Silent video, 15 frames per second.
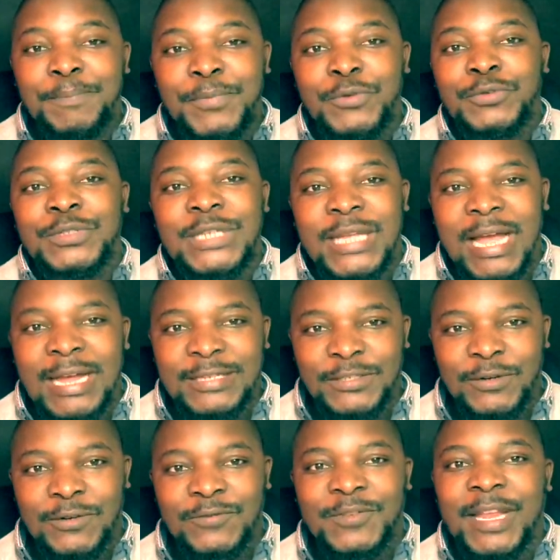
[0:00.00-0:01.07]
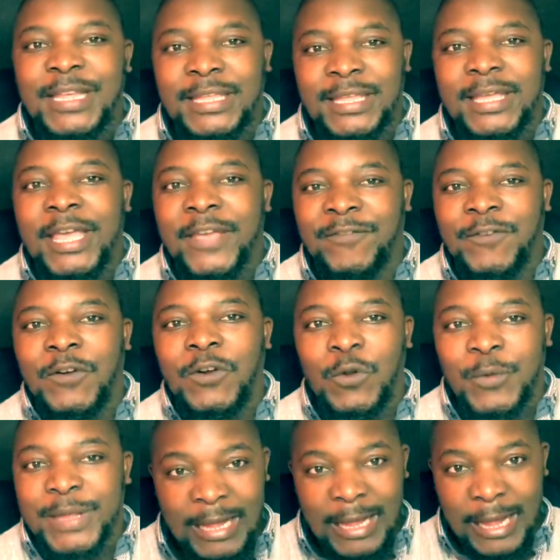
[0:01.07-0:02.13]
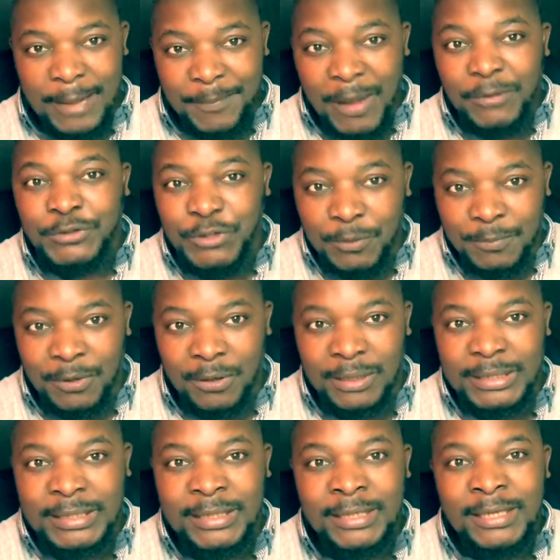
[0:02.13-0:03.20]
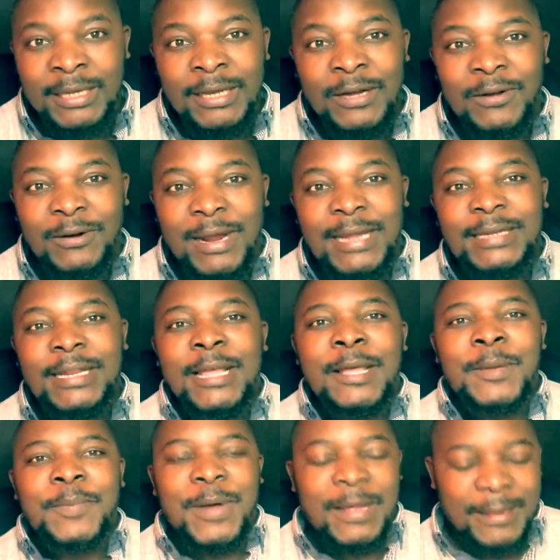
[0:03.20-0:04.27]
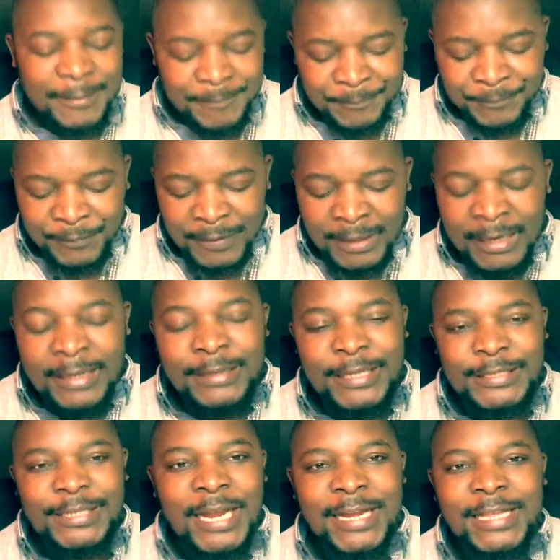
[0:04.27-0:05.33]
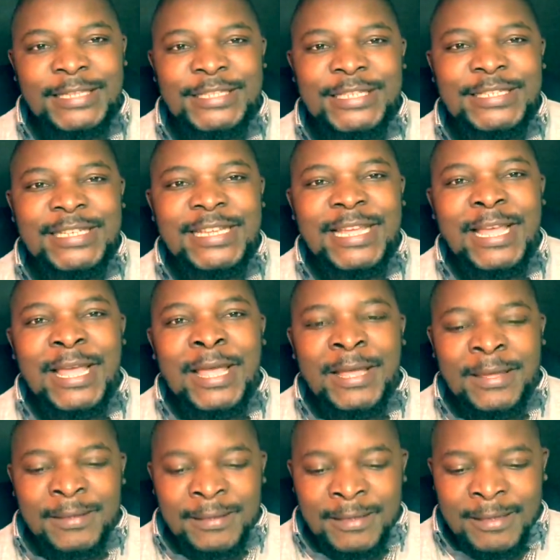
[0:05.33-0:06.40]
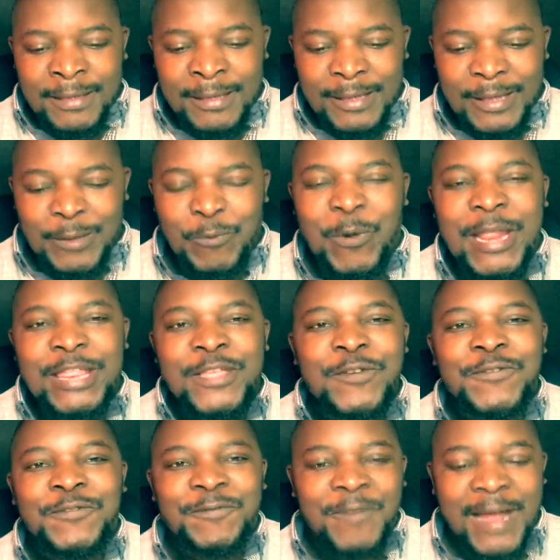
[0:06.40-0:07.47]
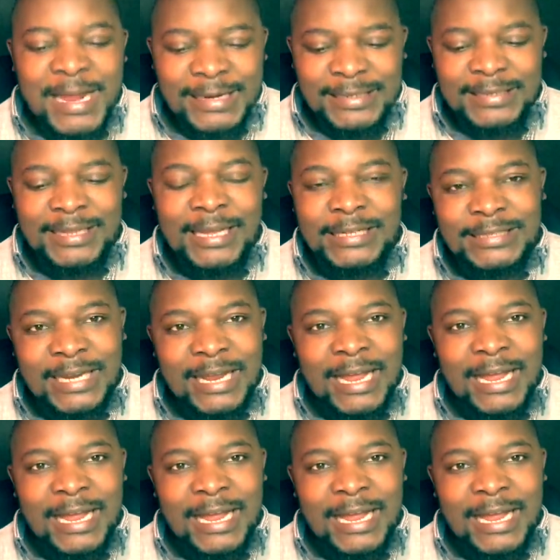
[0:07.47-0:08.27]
build sort of like a following about your blog. All right. But the challenge is when you find that